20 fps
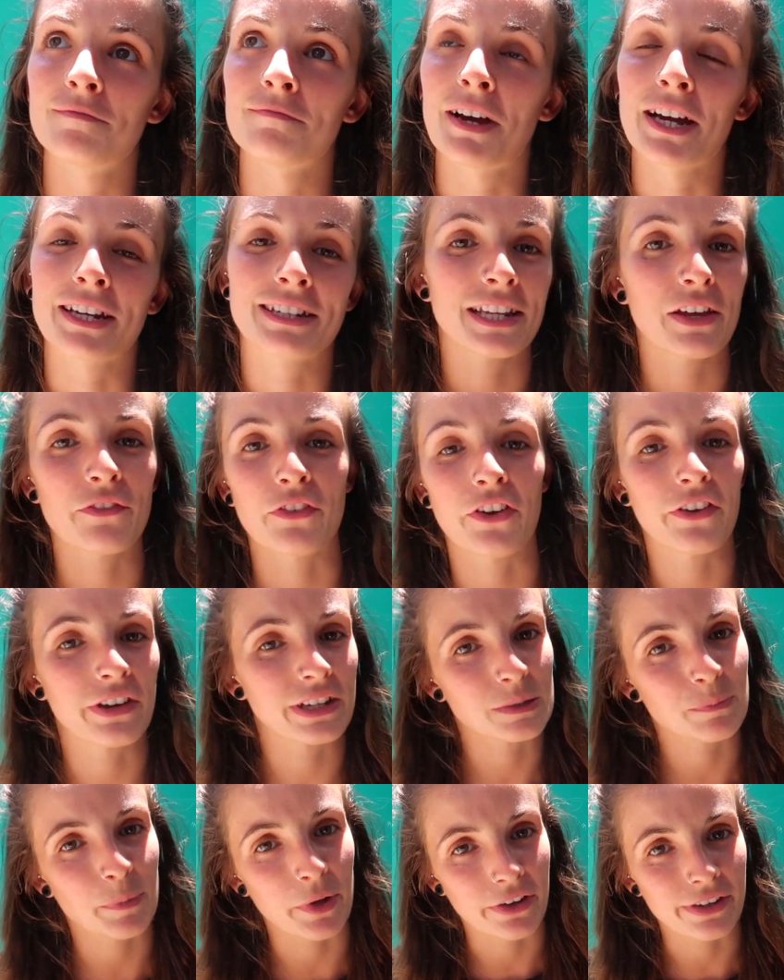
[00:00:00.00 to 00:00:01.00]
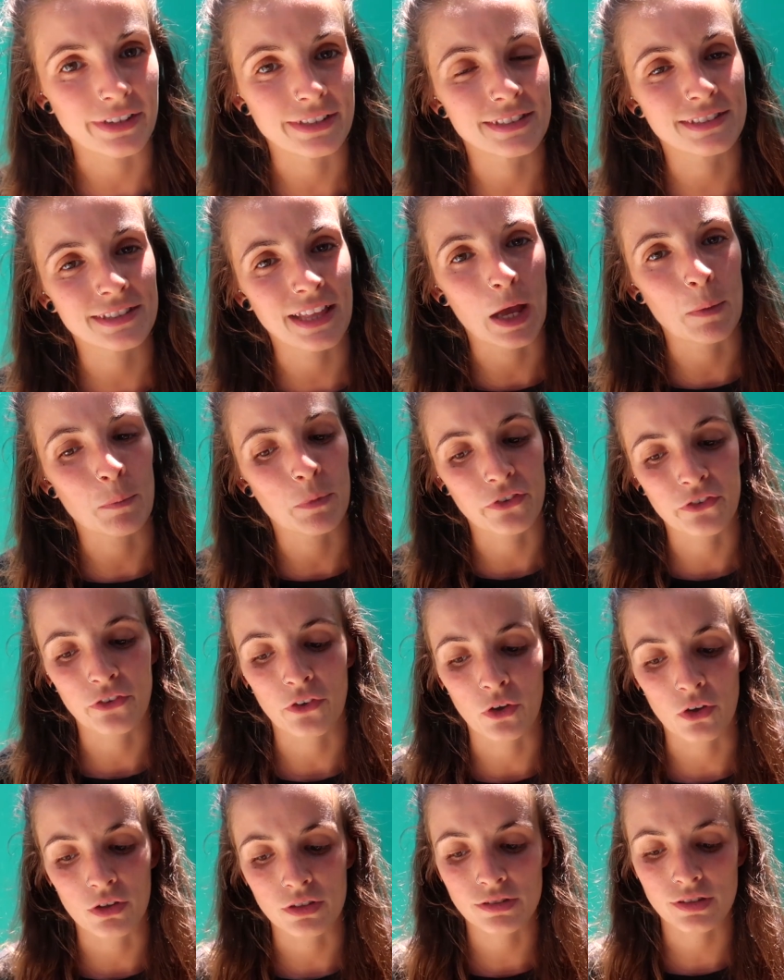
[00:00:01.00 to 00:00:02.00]
I'd never experienced that
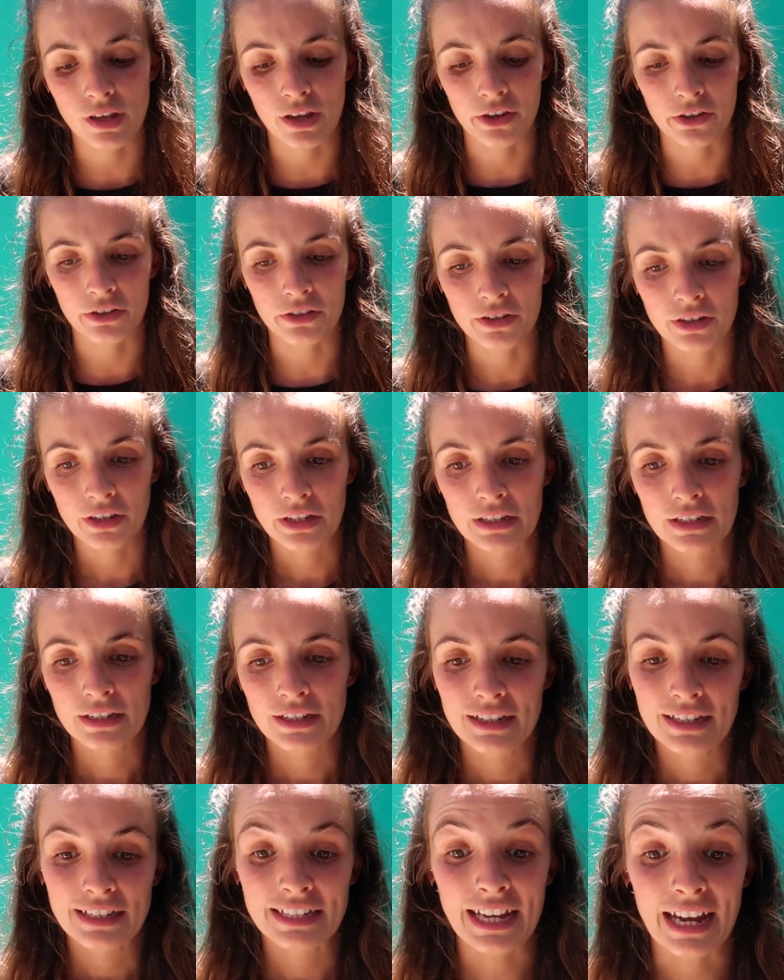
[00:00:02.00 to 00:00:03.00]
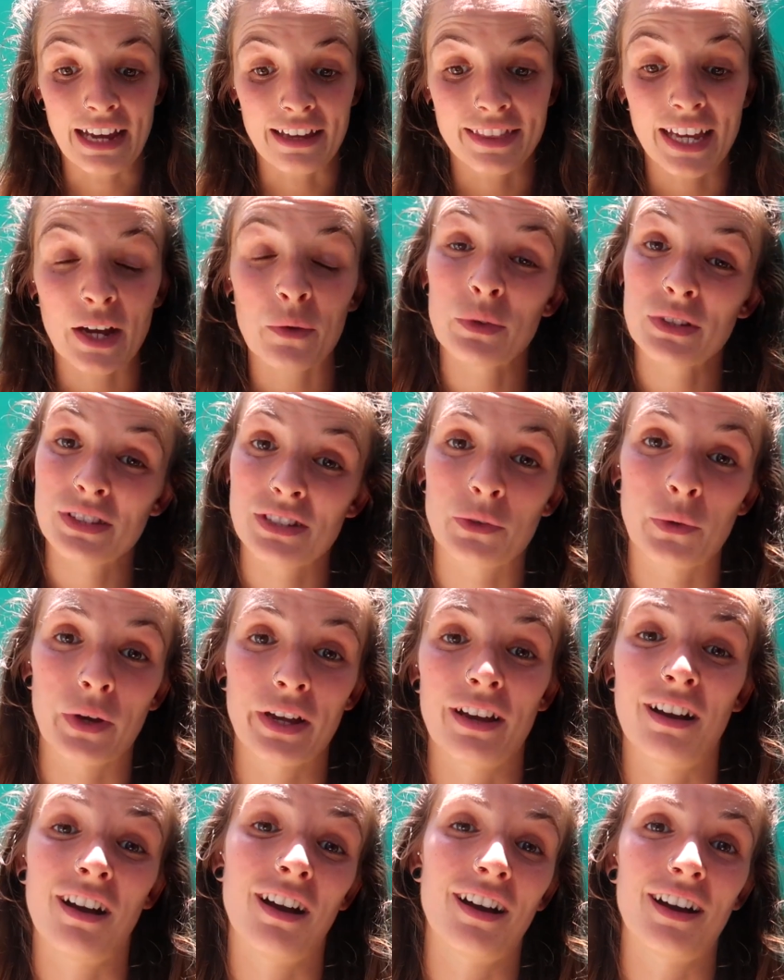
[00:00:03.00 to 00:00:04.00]
before. So yeah, that was
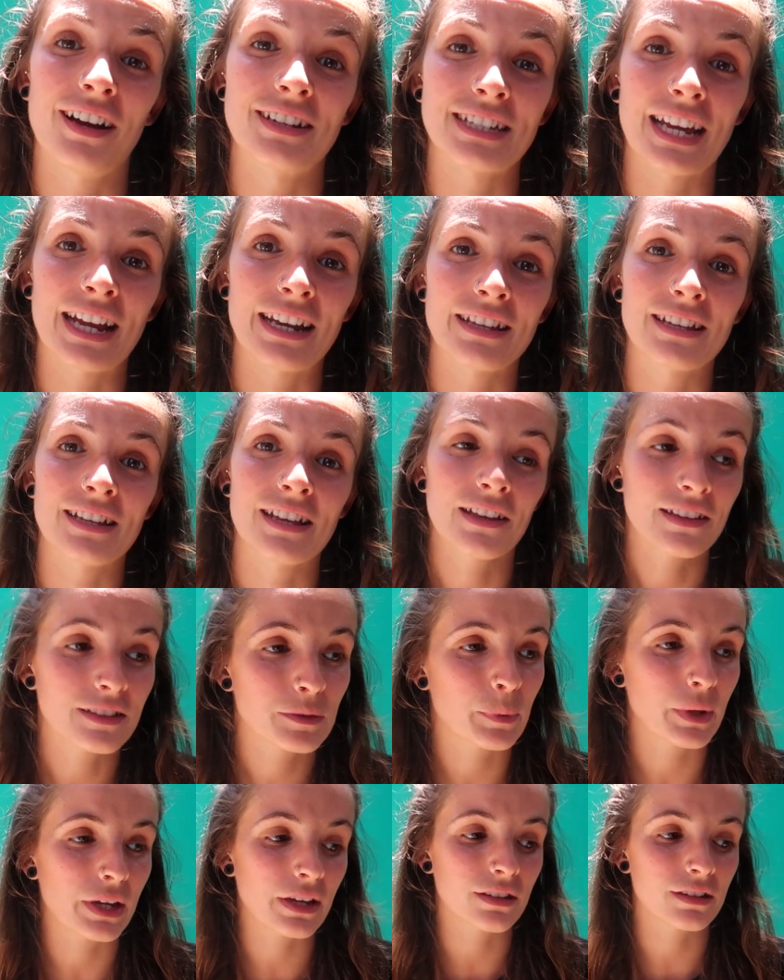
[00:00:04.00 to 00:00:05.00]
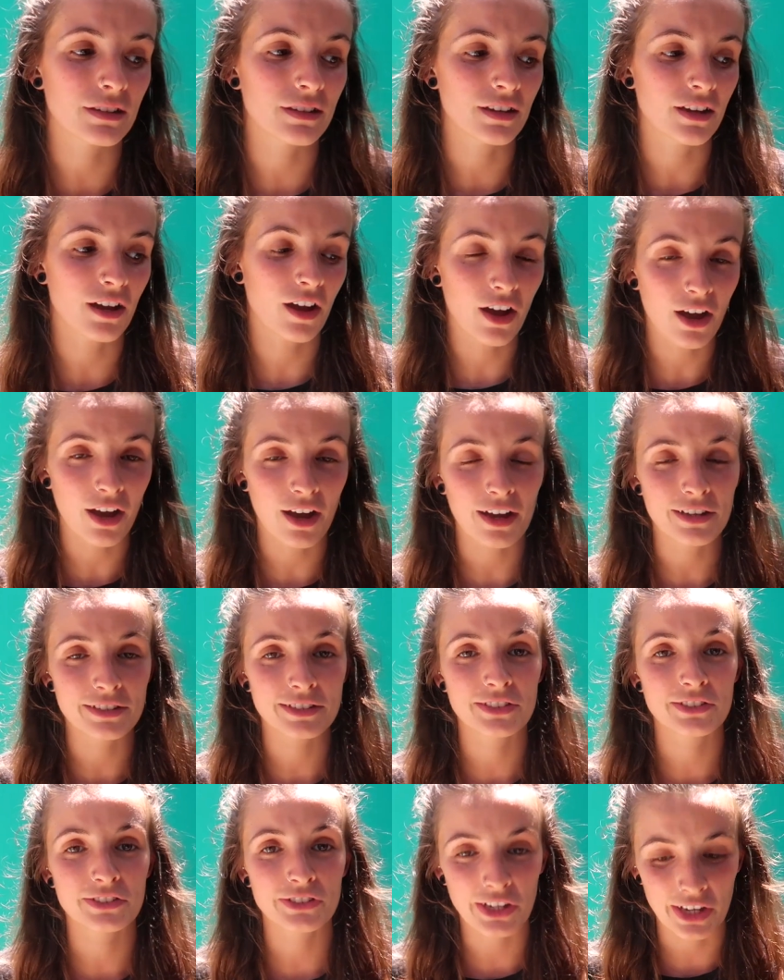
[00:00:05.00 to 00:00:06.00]
quite hard, and it has been a hard
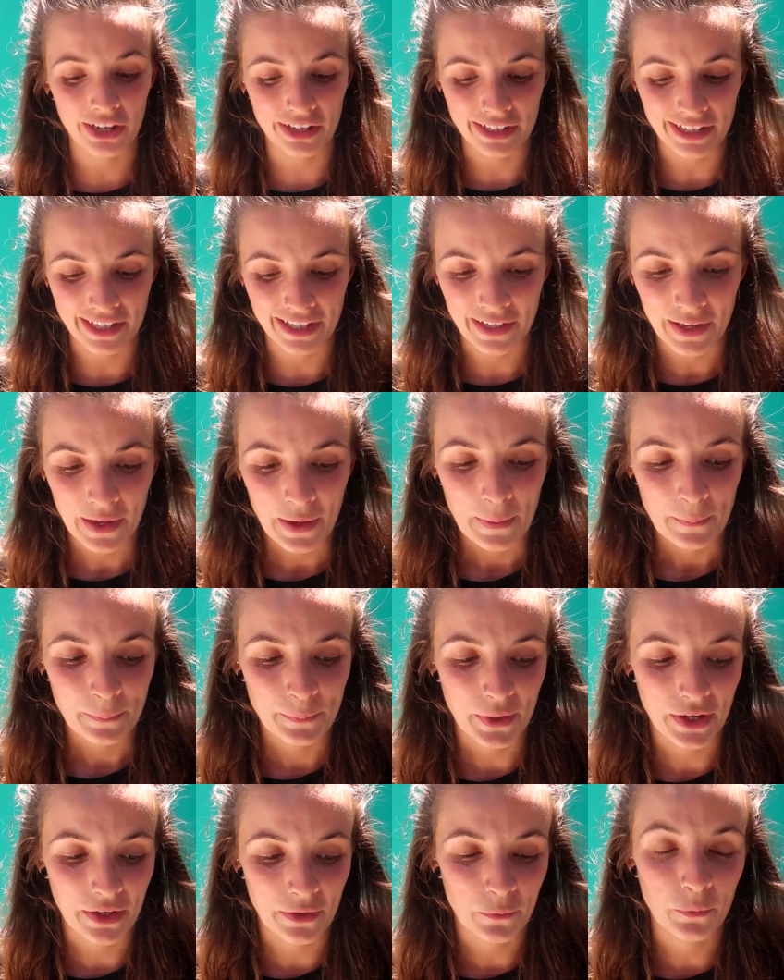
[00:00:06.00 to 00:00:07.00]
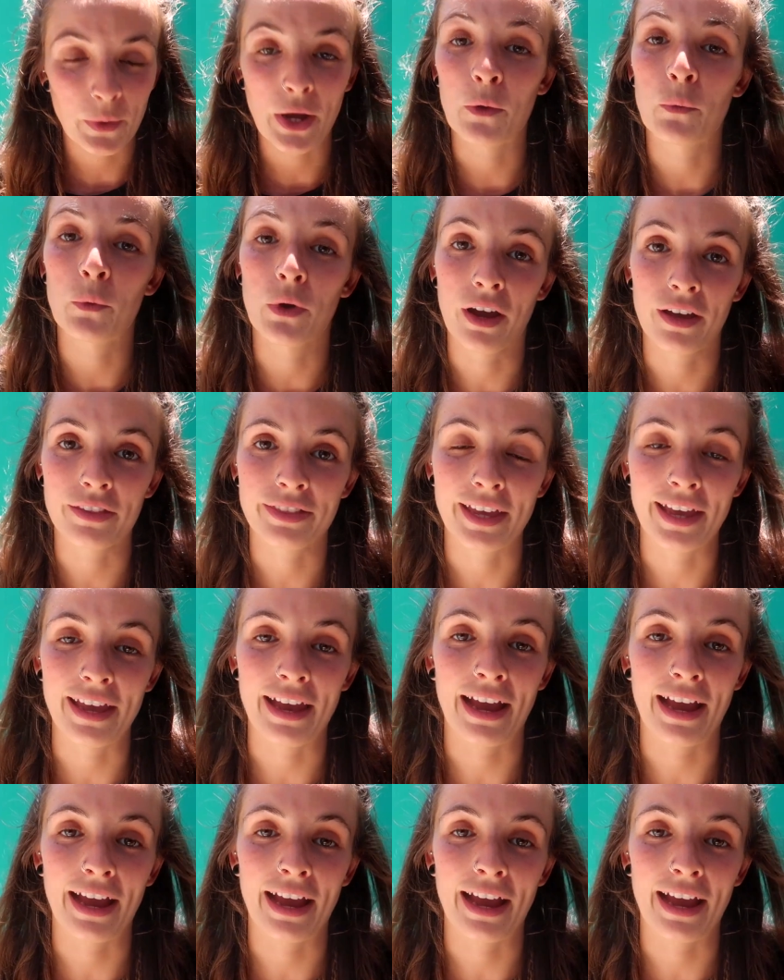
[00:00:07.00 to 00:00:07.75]
journey, but well worth it.